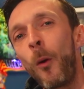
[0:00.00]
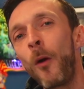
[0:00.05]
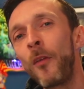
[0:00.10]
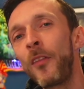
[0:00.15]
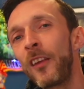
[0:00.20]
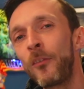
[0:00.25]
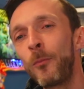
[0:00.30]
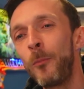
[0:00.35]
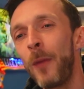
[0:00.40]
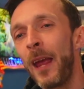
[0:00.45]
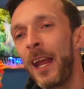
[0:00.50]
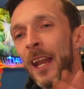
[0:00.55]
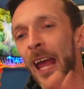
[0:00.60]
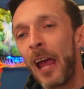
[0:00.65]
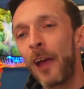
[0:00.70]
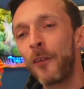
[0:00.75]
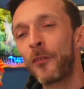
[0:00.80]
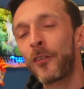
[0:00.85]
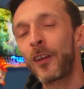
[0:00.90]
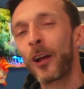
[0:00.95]
what this meant
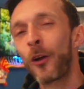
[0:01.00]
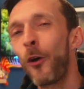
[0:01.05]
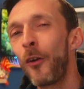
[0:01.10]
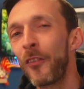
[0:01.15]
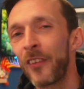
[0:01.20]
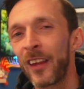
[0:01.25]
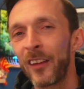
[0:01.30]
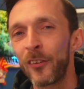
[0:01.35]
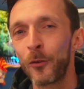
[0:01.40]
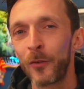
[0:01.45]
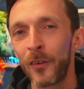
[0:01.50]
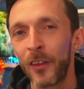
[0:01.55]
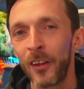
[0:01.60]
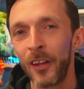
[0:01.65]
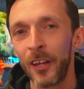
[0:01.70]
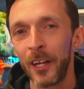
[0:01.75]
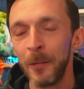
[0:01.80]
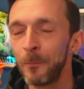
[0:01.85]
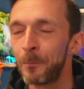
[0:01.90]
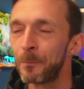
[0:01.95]
after I got this over the
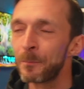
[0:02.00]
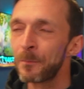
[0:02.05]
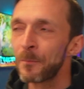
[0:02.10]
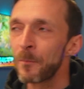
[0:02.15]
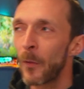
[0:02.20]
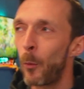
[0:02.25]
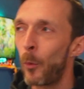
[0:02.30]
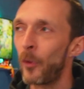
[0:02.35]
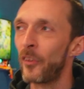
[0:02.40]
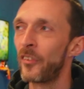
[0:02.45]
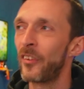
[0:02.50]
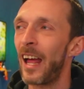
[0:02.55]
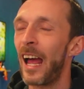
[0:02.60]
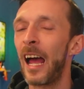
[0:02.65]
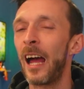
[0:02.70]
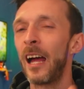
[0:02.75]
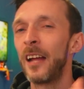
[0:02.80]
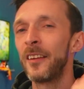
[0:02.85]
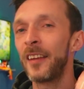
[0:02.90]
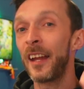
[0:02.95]
line was I
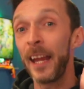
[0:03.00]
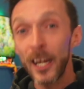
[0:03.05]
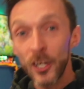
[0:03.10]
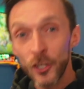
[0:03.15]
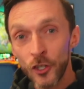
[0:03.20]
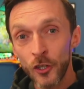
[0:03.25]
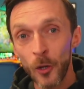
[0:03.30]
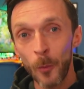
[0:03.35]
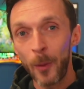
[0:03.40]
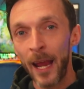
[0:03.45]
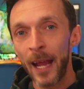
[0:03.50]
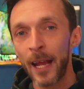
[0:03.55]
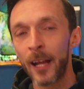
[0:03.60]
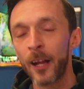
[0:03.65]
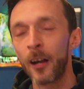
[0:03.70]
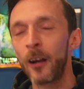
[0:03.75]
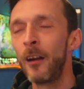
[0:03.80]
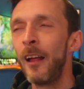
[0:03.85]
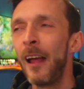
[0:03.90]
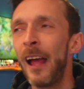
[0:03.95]
had an extra
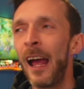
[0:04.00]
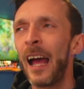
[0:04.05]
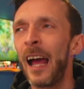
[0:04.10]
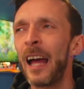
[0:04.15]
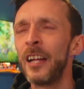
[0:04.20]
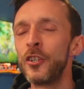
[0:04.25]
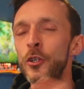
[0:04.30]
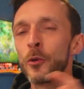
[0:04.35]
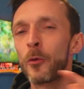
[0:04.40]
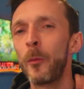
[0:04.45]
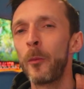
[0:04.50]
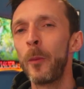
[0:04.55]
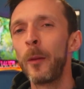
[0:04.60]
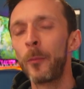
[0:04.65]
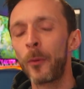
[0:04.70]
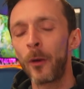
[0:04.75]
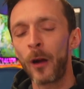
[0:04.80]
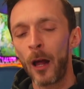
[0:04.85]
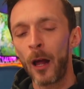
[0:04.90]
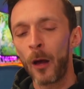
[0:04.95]
Becker, and you'll
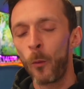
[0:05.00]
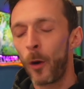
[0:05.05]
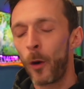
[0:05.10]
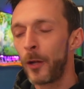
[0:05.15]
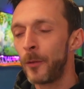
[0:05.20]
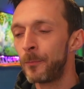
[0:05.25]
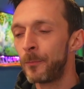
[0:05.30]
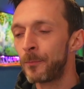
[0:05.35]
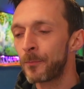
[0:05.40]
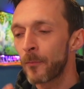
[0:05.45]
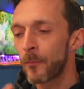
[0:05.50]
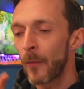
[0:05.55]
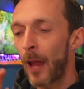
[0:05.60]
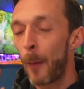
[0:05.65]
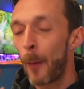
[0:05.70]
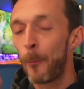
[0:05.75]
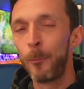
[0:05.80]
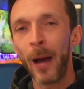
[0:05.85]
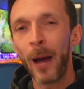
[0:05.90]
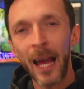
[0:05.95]
remember I won
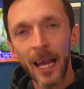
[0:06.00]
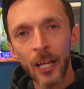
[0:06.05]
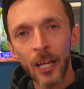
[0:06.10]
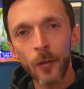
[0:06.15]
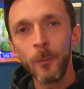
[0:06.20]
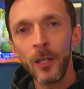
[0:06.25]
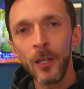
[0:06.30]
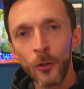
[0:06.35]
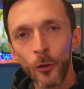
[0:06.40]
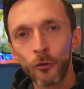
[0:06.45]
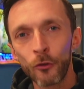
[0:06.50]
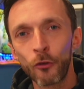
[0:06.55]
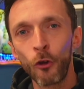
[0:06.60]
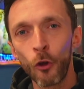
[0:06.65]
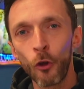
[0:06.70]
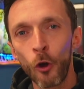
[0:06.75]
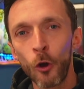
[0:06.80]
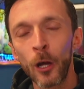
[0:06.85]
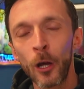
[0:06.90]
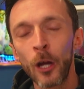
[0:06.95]
a Backman not too
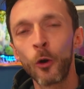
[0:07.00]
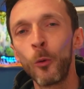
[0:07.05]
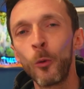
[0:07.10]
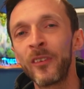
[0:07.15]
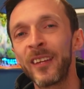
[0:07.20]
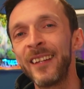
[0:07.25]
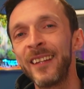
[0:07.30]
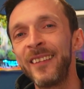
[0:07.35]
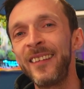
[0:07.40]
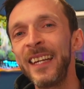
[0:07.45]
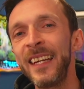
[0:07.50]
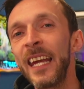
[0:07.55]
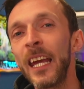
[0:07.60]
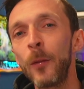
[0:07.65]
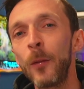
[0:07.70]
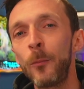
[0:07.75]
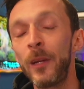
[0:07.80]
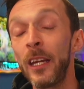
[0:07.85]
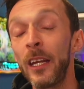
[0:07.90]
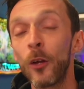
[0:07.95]
long ago as a
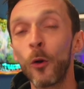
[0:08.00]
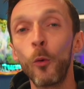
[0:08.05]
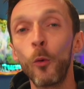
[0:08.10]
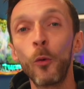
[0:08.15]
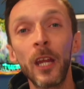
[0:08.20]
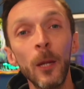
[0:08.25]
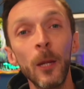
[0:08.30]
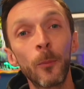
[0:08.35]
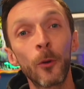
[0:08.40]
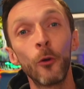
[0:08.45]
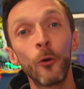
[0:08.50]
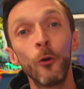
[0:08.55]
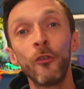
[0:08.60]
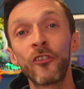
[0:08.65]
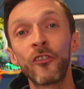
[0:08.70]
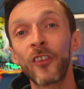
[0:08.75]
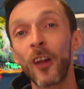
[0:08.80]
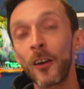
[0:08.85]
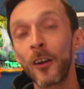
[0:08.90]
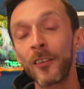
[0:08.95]
DNP goalkeeper who
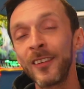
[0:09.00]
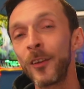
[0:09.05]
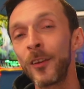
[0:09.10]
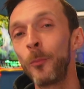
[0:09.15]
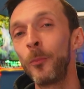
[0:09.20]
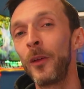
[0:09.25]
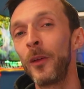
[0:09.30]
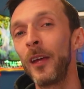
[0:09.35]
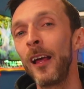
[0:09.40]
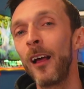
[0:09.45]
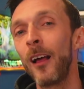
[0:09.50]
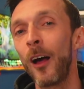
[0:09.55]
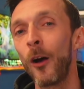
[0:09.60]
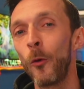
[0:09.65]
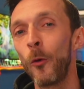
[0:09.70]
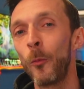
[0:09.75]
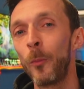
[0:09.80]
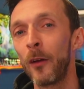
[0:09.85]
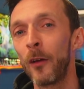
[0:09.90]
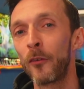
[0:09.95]
started to play a
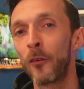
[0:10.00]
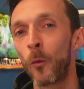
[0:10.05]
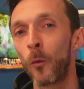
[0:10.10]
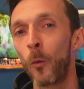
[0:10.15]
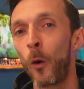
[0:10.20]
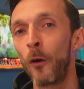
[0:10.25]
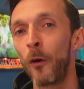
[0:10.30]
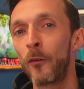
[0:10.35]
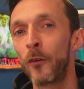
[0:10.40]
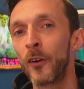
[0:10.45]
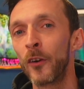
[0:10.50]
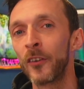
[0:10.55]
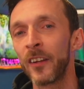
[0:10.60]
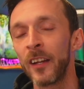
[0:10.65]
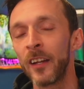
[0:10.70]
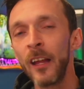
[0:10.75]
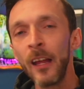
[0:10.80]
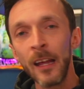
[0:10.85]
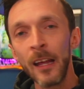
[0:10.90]
little bit for Watford, and